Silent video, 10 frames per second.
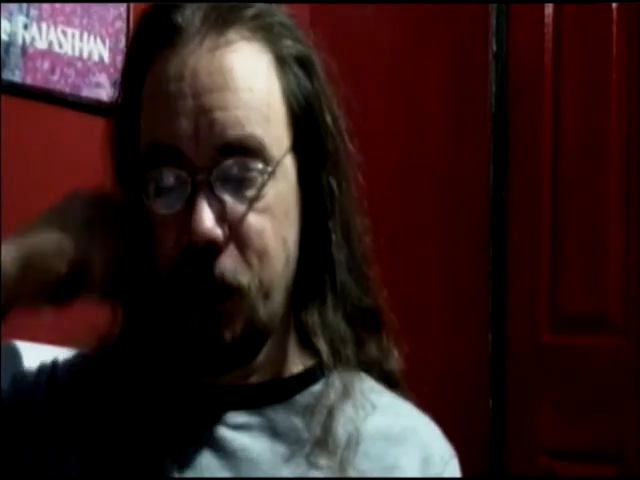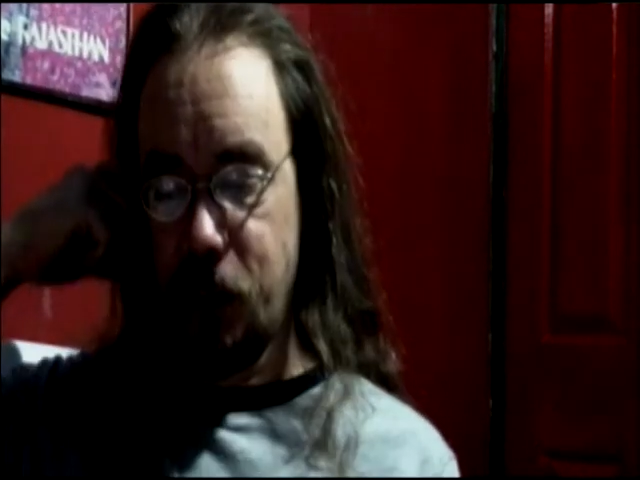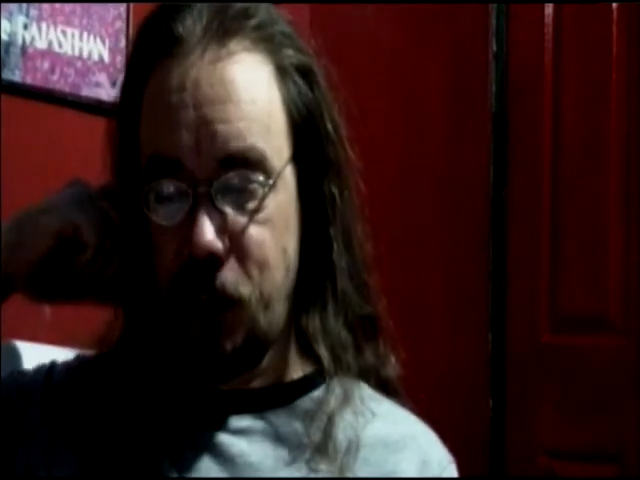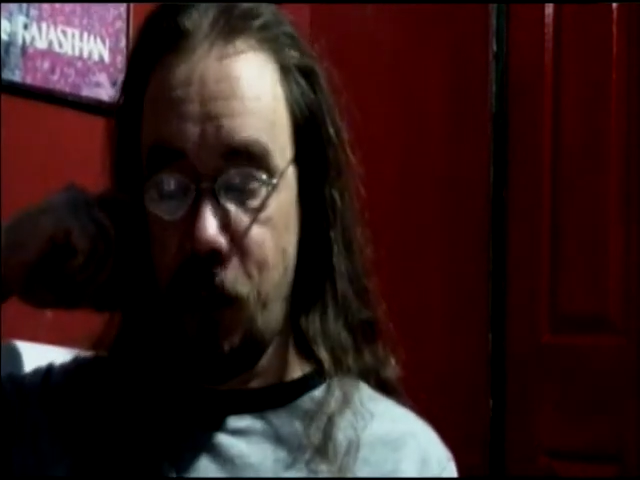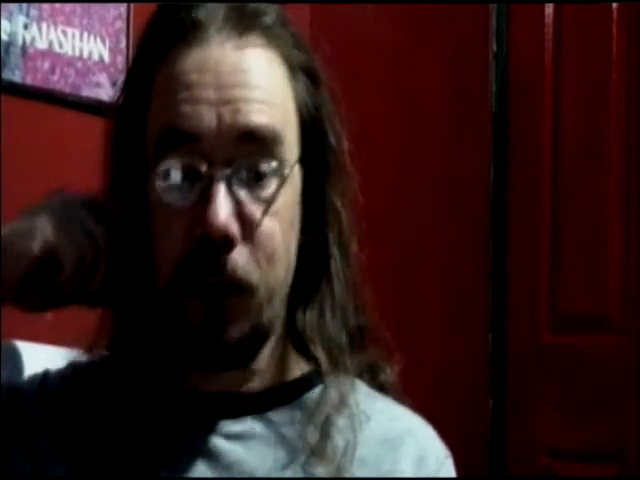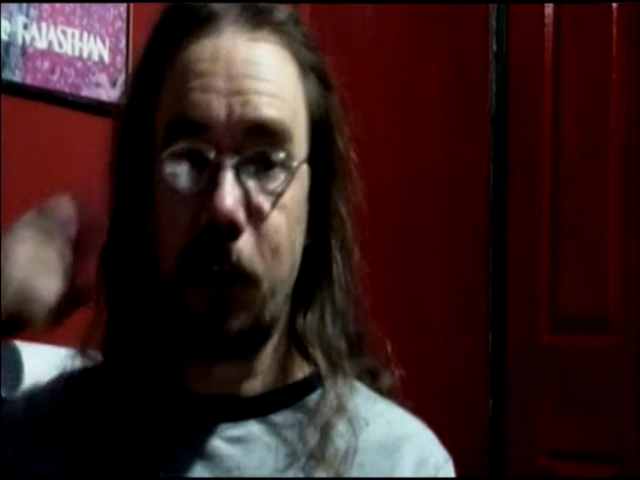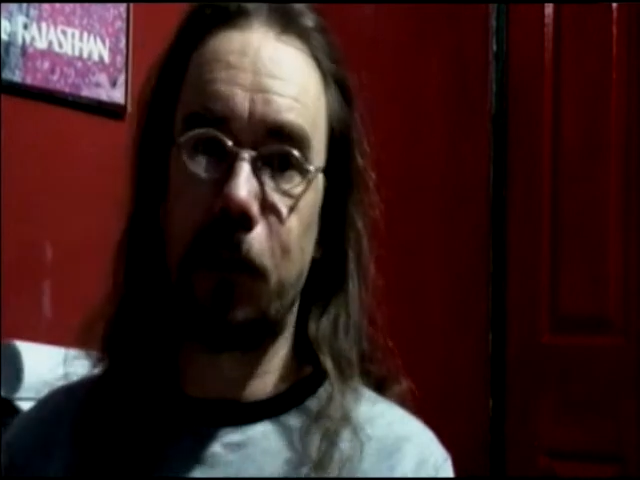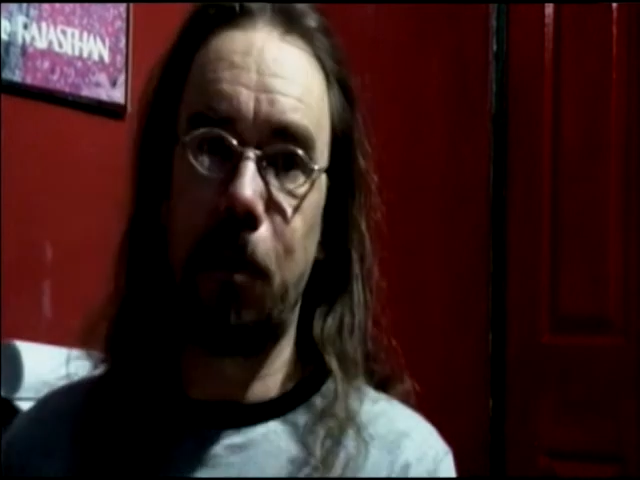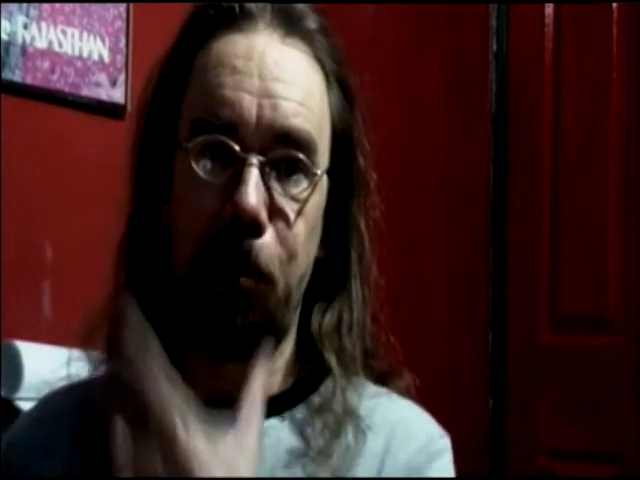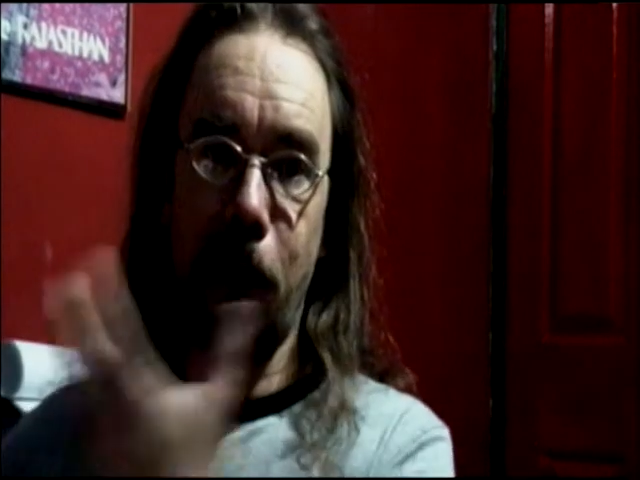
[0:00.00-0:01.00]
So it's got to
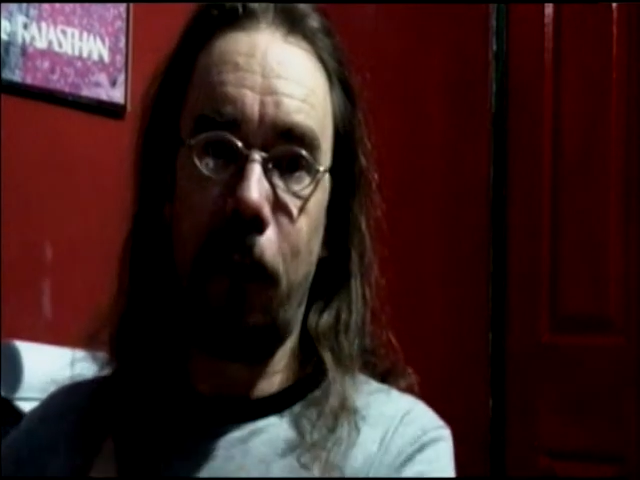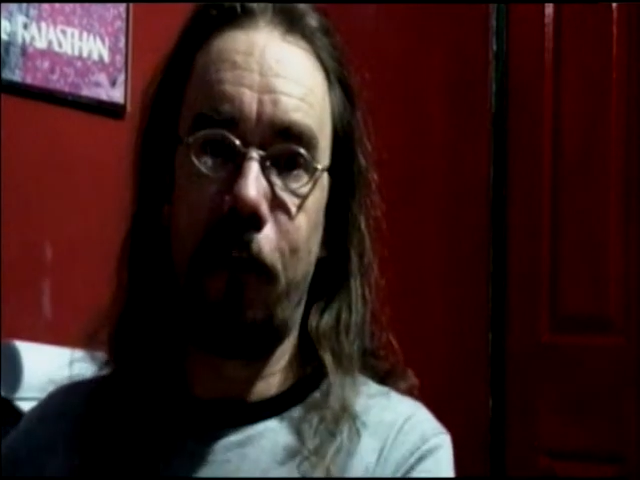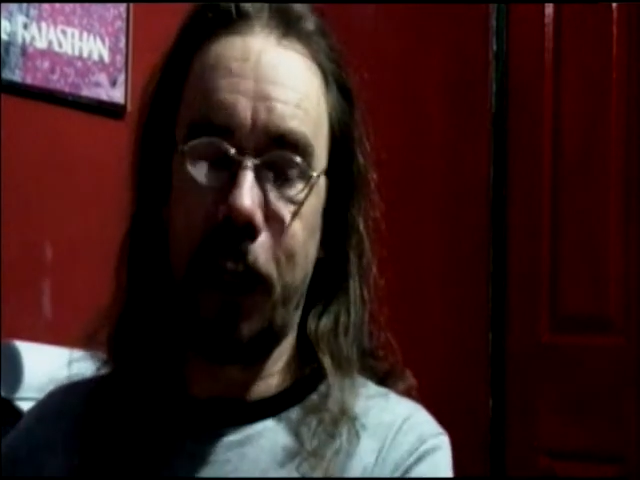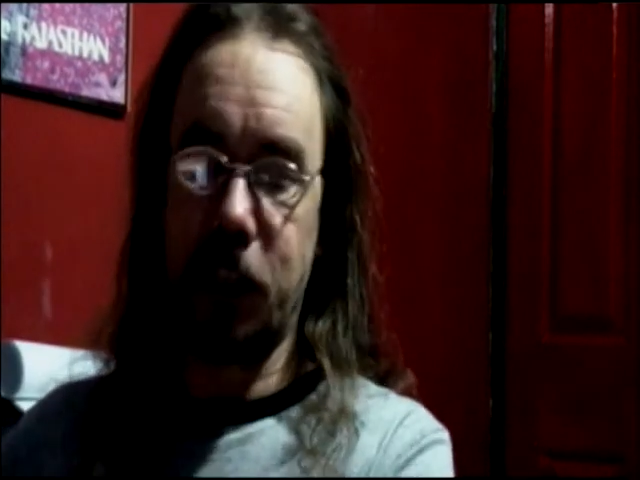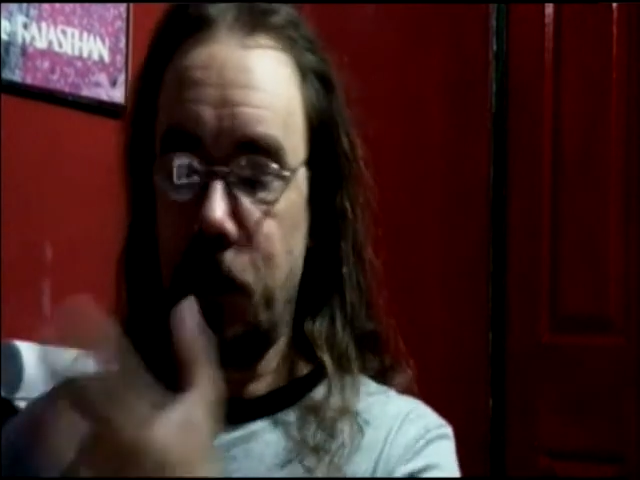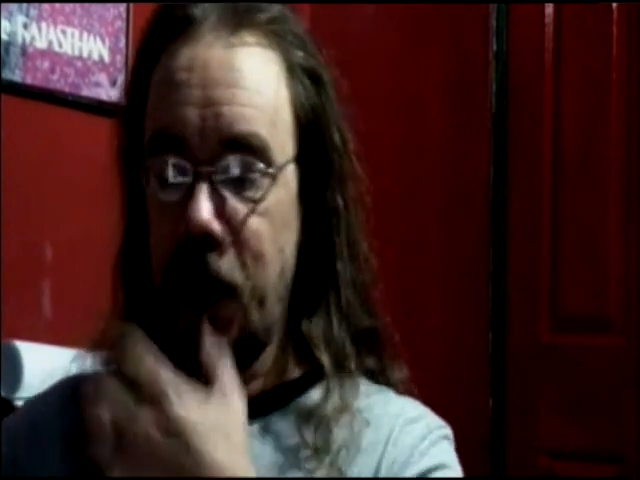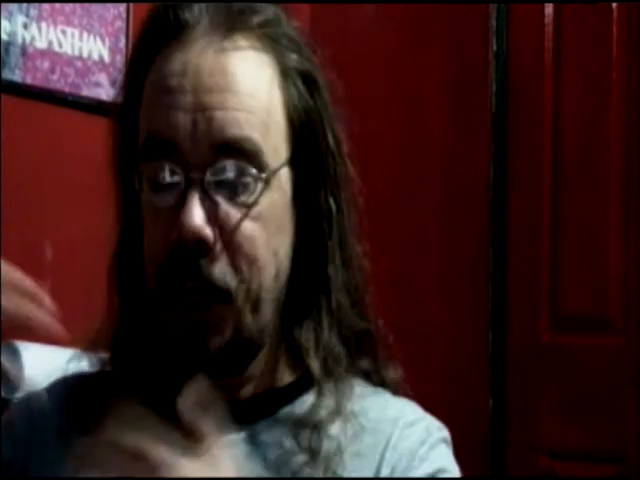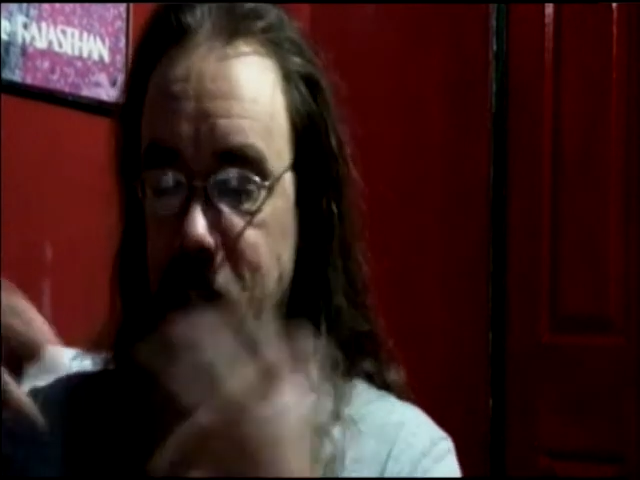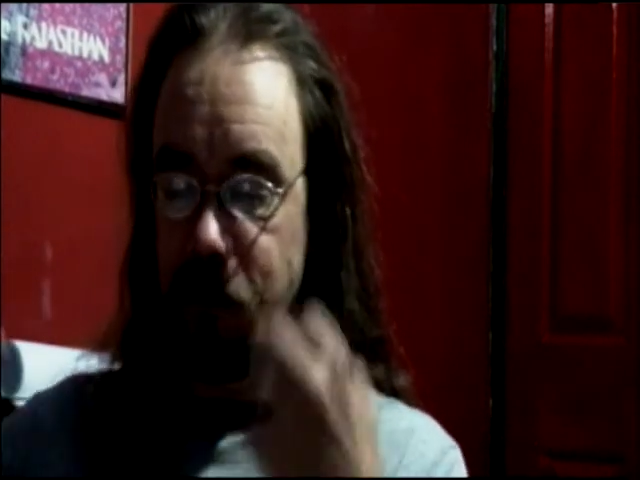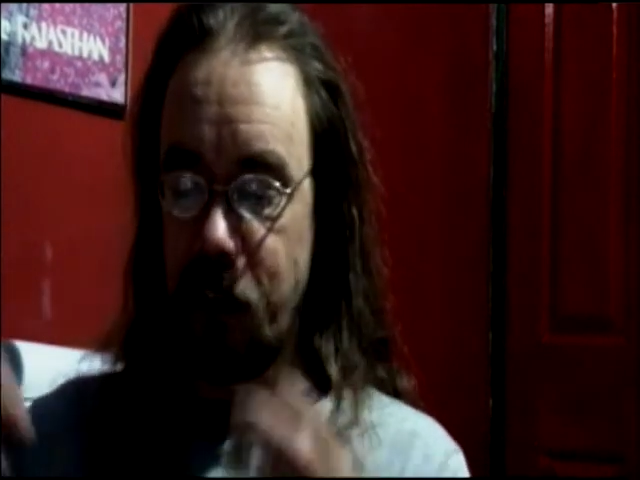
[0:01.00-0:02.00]
be both flexible
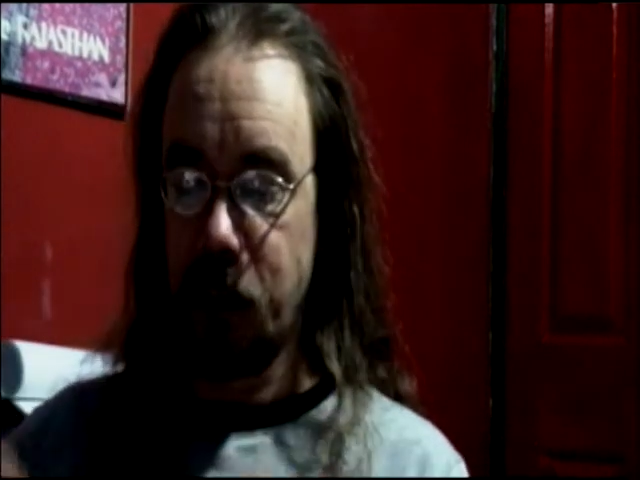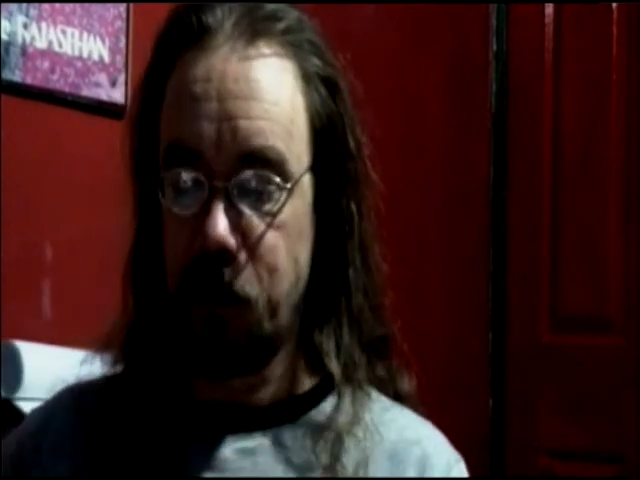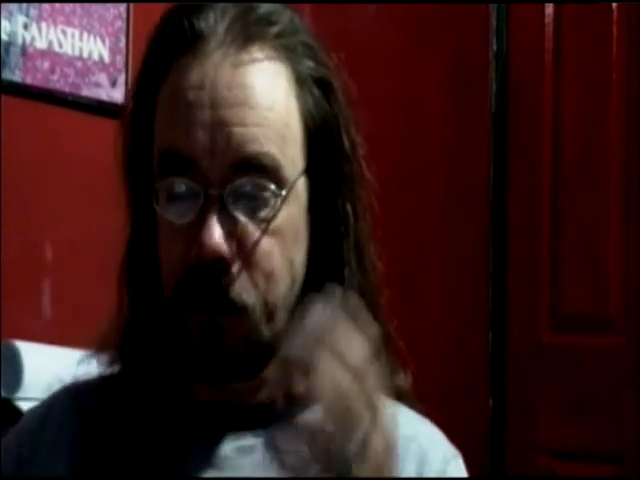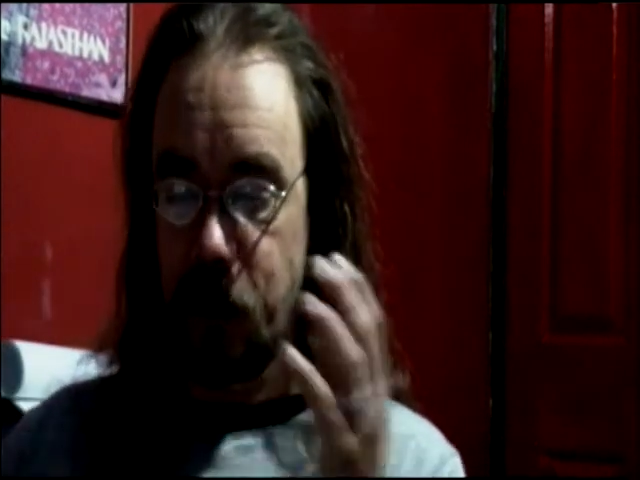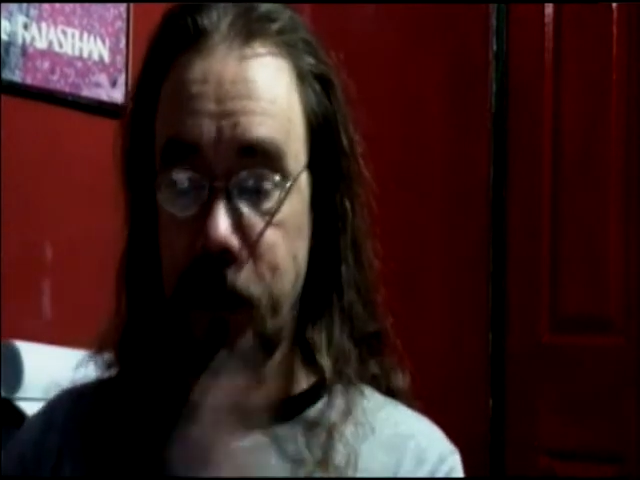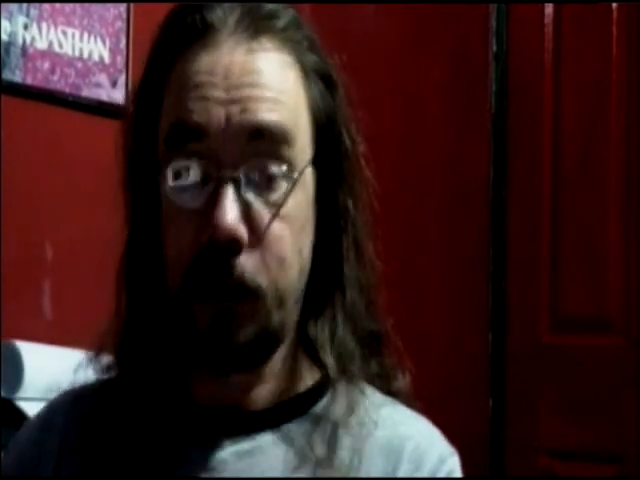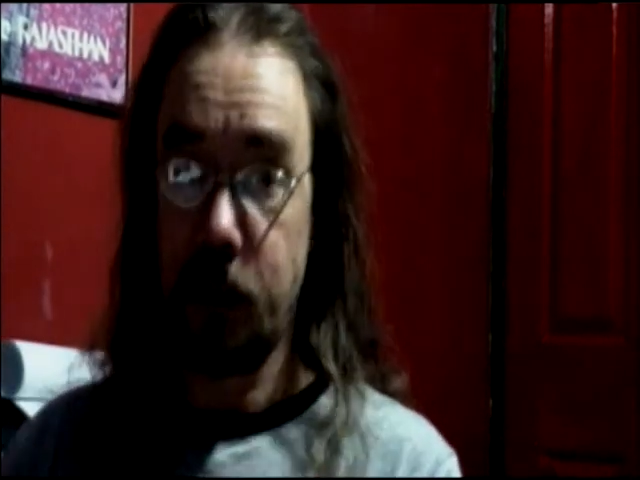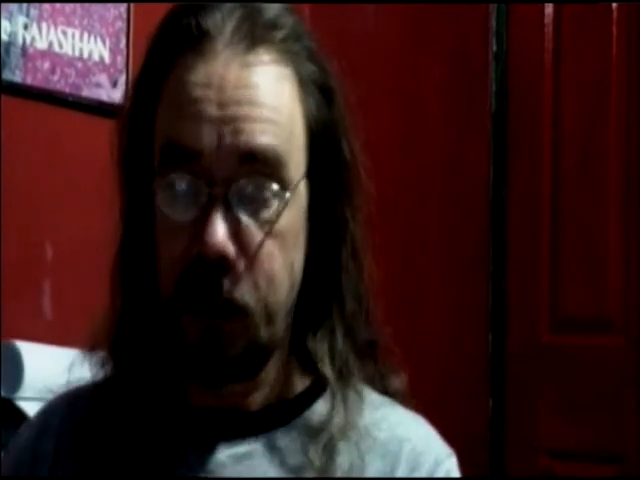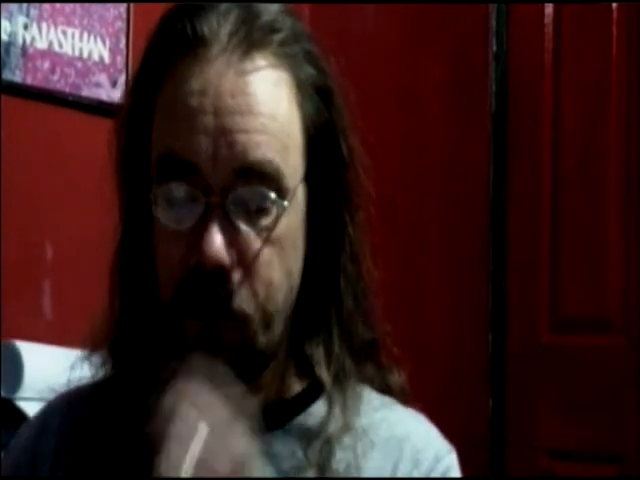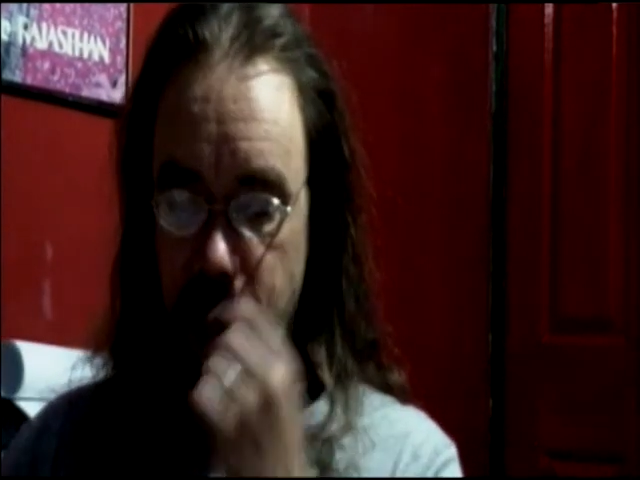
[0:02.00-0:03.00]
and inflexible. That's a
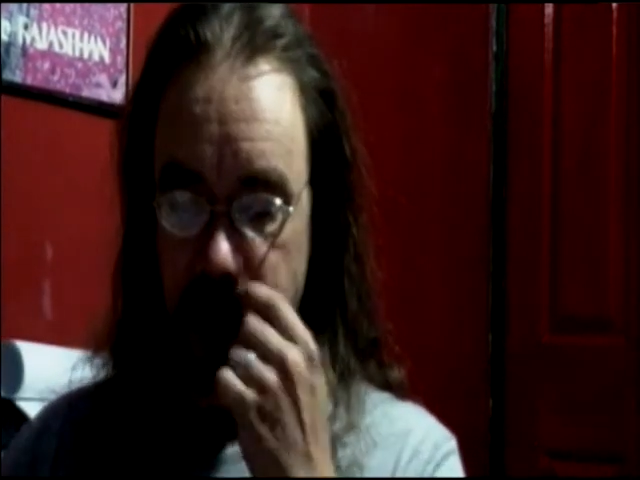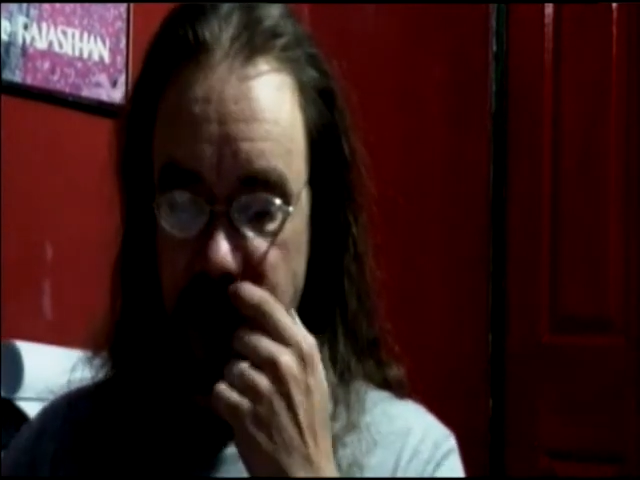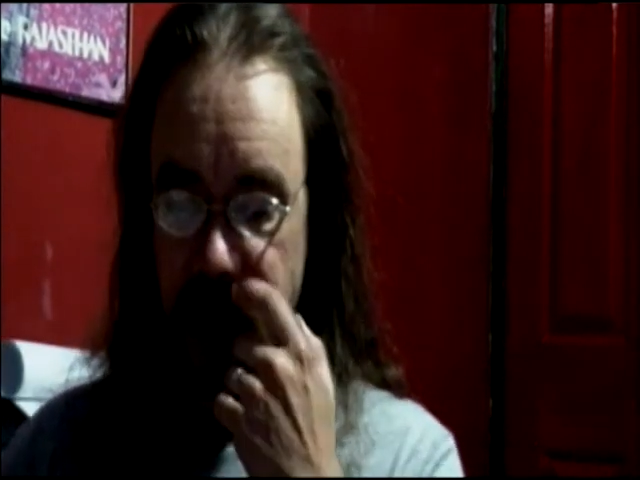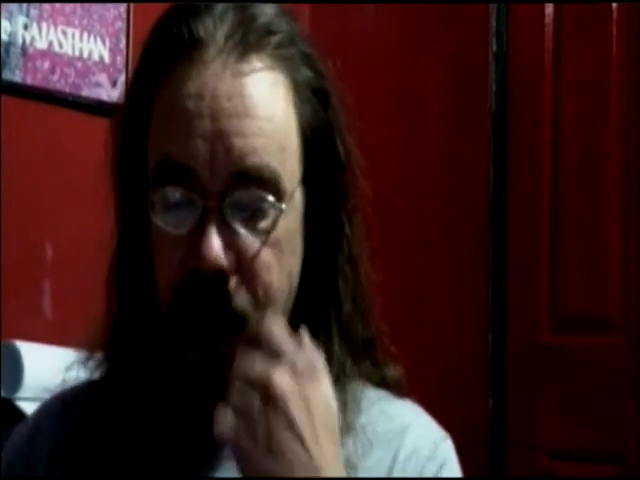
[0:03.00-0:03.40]
disadvantage.